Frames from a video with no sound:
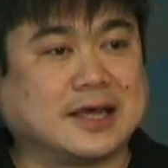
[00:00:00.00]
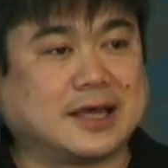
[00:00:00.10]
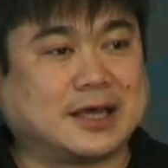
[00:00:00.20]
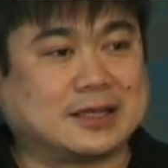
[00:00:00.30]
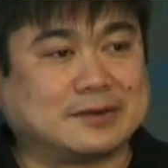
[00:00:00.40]

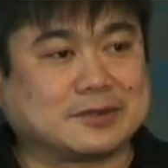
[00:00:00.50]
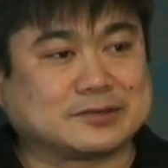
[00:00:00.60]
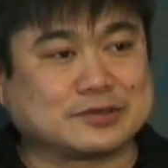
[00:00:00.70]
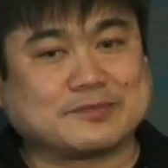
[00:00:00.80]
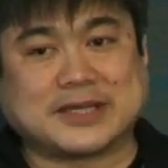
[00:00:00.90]
And it
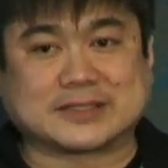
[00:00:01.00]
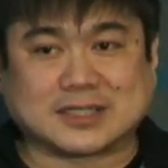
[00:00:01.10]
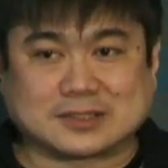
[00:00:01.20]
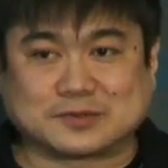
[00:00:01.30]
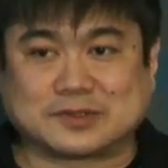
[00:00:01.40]
sort of made
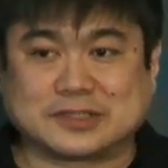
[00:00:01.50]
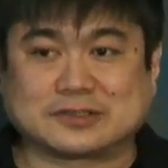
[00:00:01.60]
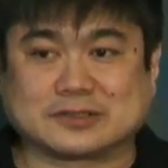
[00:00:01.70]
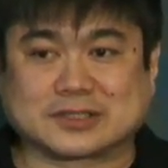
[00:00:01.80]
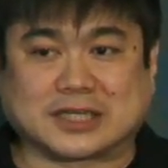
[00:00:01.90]
sense with
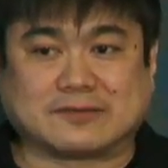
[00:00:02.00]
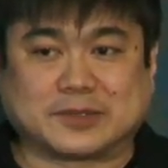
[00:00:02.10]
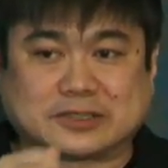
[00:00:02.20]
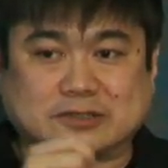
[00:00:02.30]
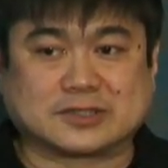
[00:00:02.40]
digital stuff,
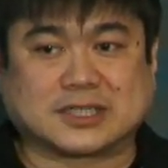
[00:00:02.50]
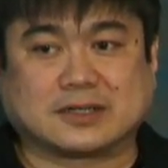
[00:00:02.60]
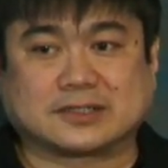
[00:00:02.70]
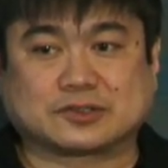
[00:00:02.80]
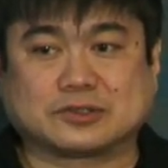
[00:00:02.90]
but it turns
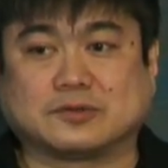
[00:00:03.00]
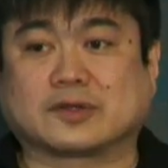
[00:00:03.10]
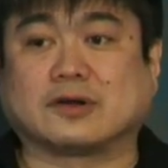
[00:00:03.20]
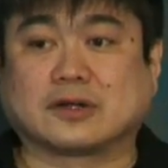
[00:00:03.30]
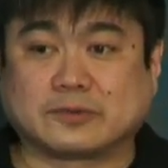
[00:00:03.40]
out it's true
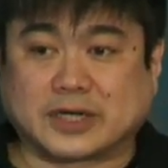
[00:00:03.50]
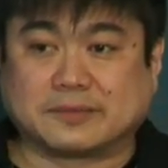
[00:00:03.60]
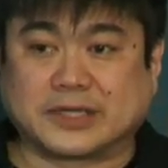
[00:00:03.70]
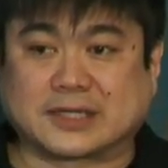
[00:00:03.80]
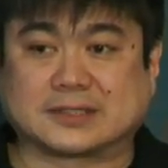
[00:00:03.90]
with hardware
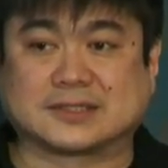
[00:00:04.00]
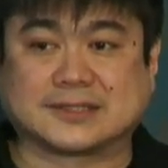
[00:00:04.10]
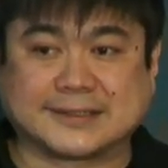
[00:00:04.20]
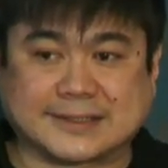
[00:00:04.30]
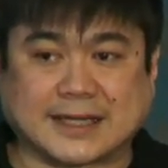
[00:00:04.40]
because the
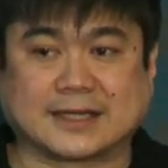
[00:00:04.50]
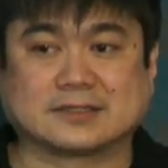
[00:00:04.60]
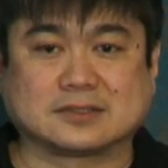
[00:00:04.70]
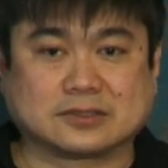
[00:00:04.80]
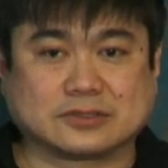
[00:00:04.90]

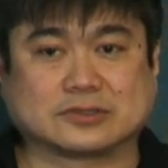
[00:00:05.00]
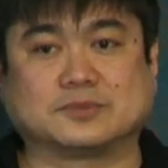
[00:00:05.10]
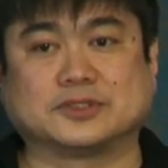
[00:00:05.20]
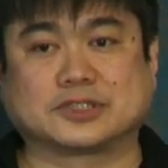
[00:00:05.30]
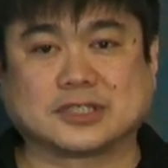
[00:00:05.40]
designs and the
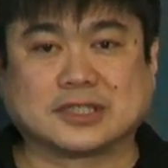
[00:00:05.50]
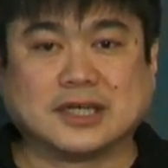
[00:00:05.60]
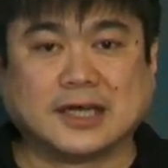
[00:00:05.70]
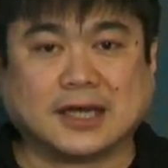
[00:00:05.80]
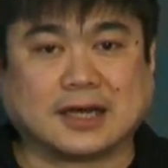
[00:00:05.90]
distribution
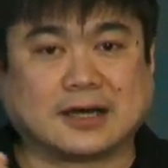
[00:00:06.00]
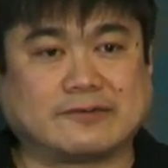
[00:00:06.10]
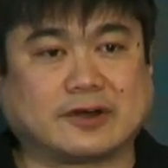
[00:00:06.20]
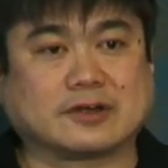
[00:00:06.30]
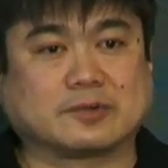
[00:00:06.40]

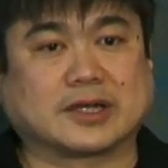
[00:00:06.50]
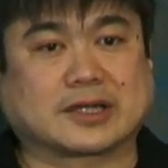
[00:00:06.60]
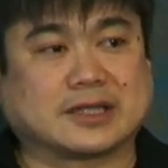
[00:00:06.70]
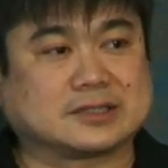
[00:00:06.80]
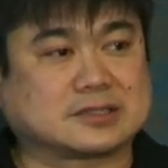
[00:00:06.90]
of hardware
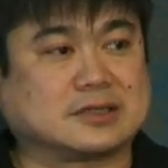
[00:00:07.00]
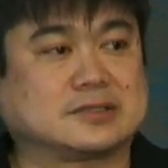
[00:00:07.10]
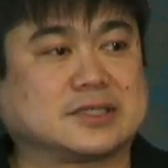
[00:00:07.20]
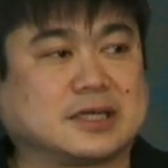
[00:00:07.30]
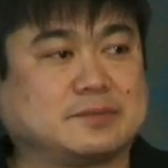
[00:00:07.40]
can
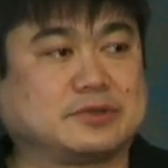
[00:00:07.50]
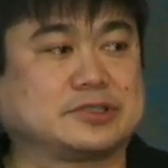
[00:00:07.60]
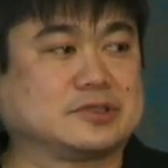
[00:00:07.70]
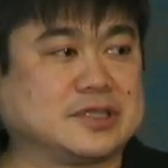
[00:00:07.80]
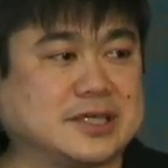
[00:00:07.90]
start to get
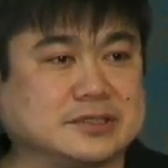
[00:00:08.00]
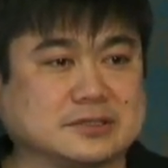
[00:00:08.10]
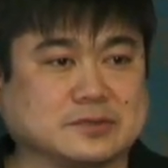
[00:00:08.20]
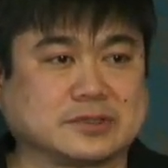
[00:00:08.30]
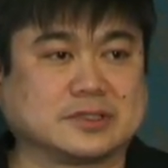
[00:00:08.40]
pushed to the
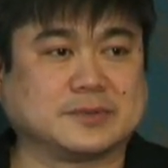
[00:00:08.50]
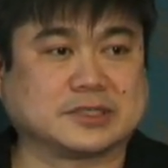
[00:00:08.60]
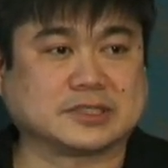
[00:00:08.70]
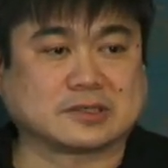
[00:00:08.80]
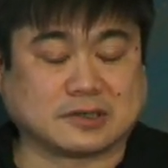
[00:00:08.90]
edges with the
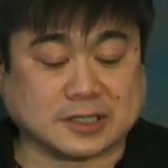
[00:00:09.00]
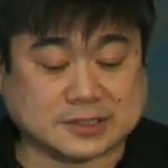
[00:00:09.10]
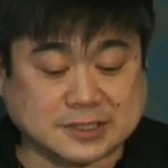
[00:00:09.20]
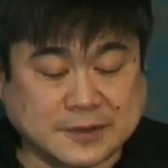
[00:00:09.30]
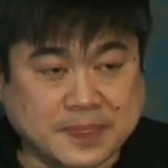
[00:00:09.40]
diminishing
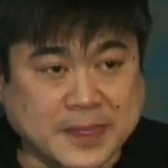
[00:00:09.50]
cost.